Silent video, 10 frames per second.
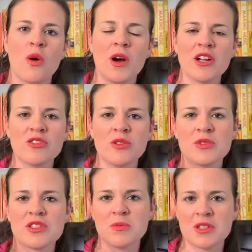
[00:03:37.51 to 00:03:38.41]
One group
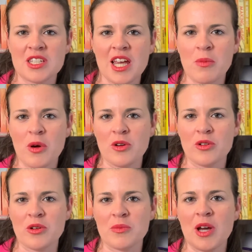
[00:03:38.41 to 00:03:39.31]
was the placebo group.